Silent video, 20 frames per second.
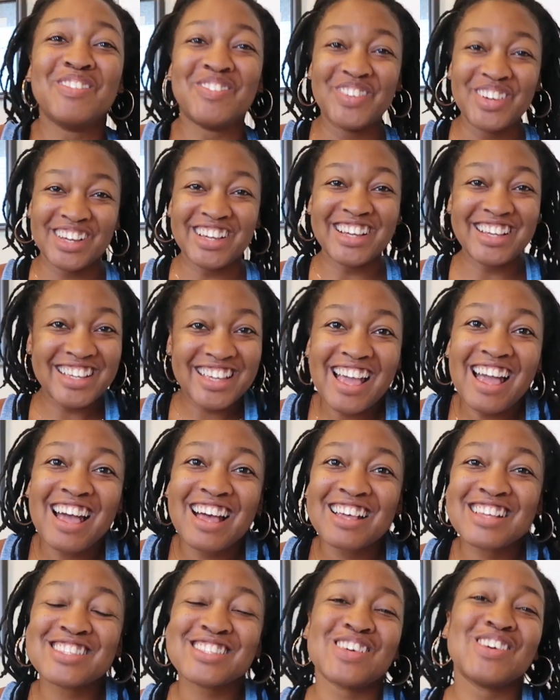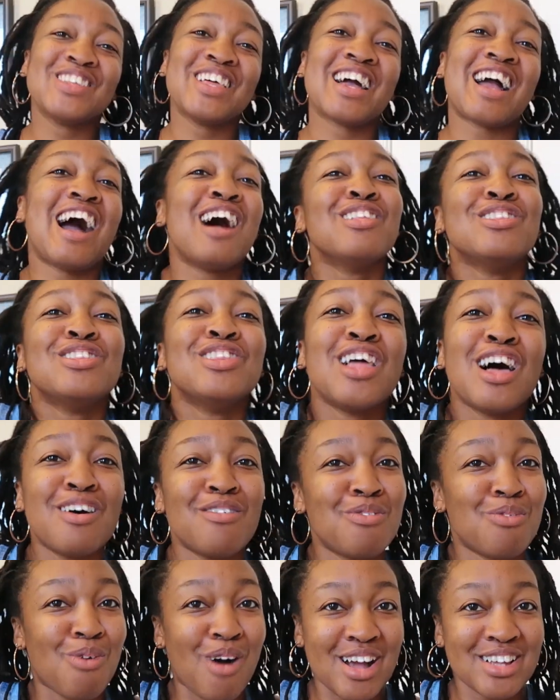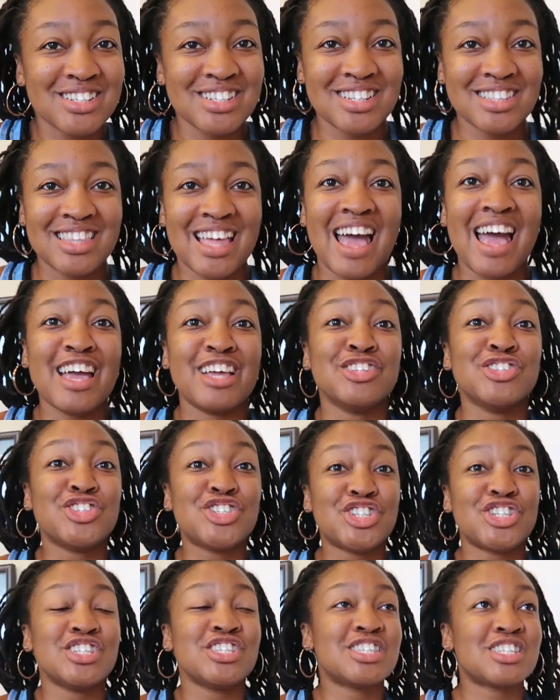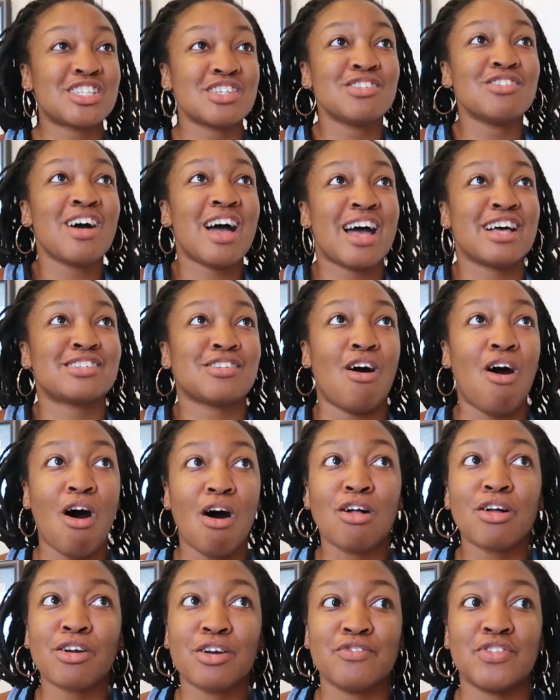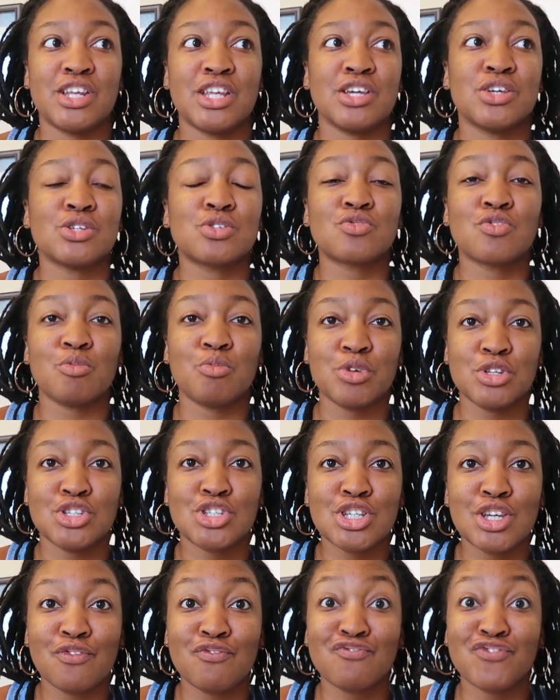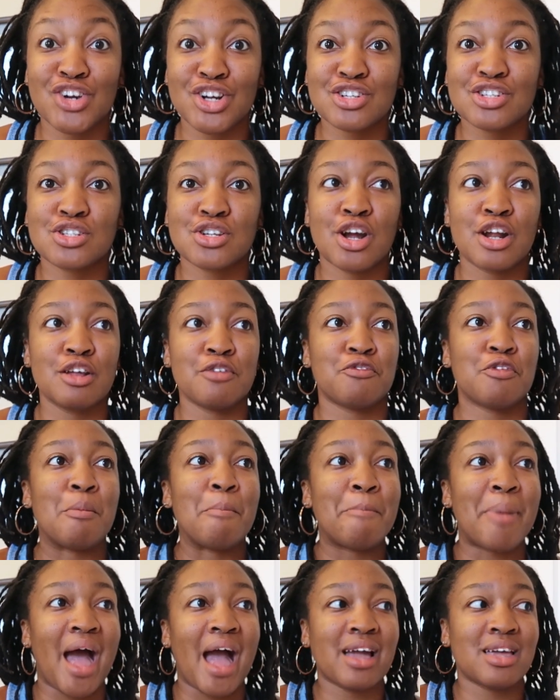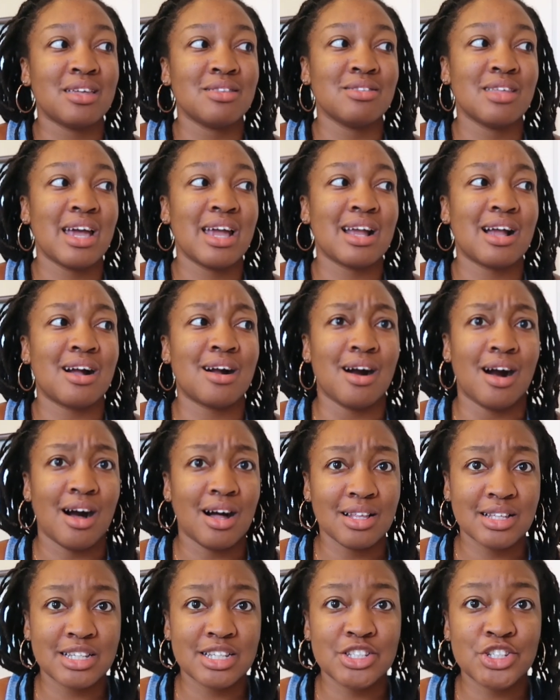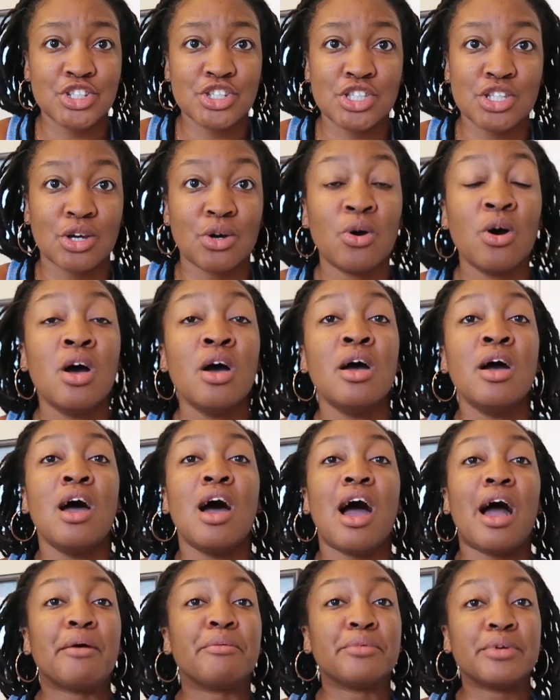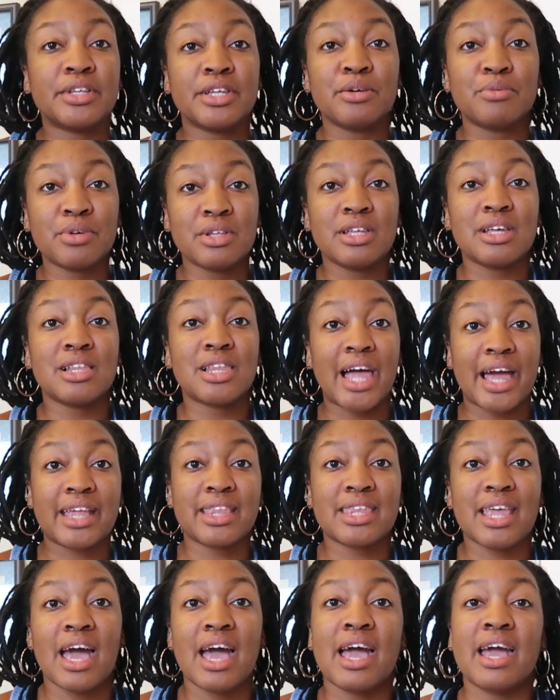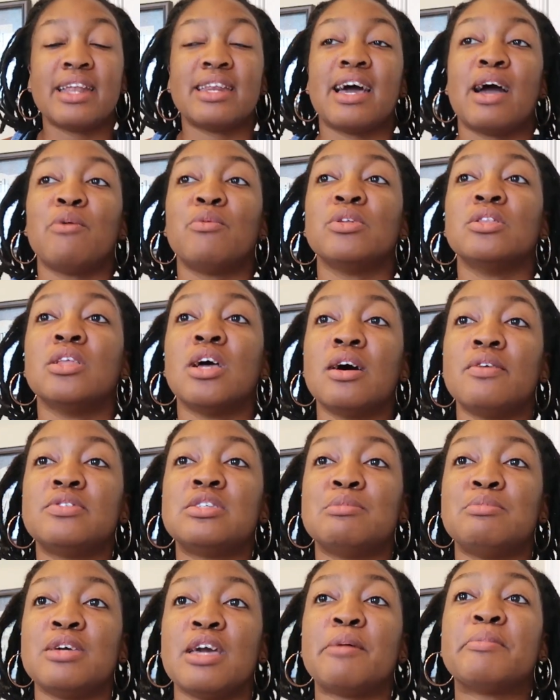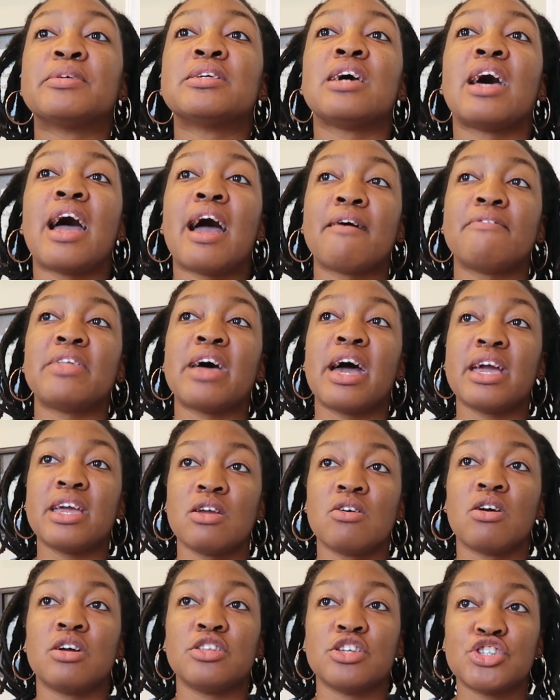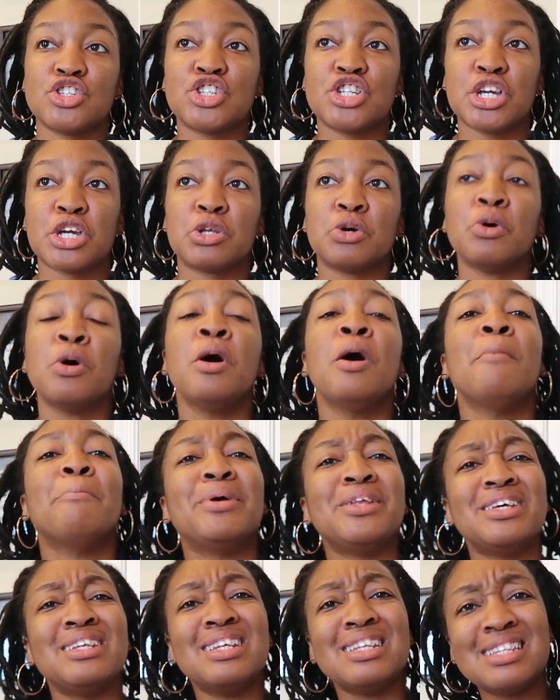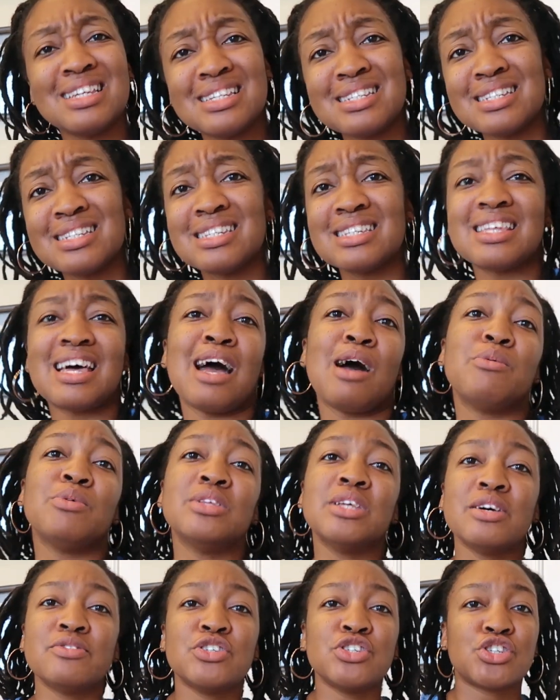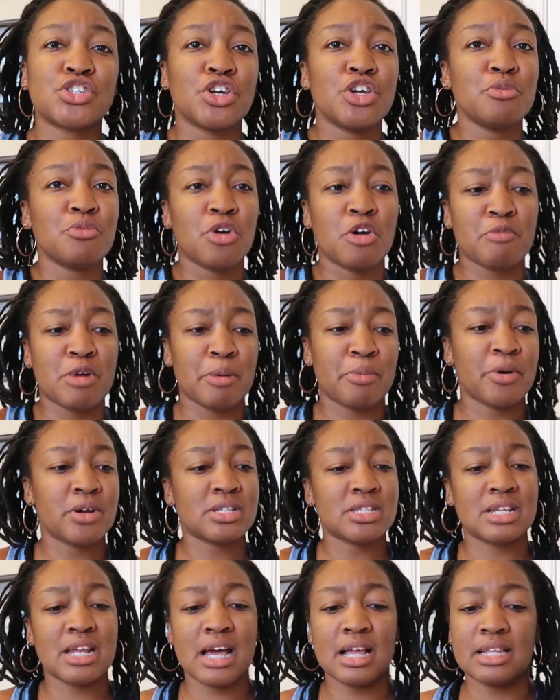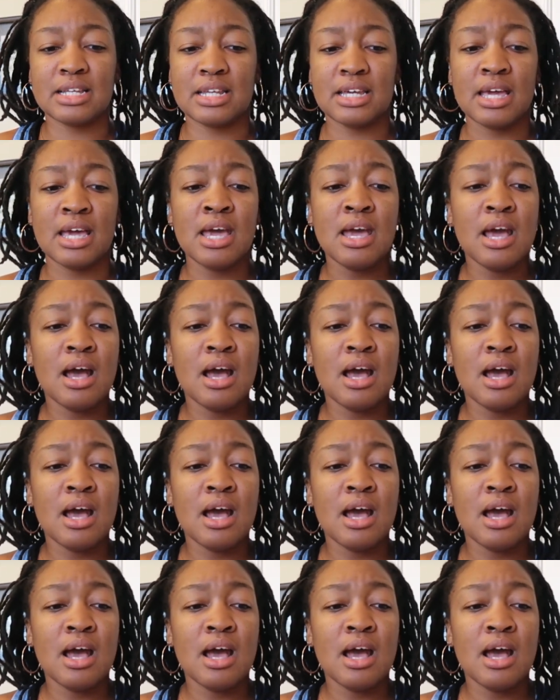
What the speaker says: But yeah, so like, I love watching that, and she still has all her videos from when she first started, from back in like college. So I really like that, and I would love to be able to have that here on this channel. But in addition to that, I would love to show you more of my personality.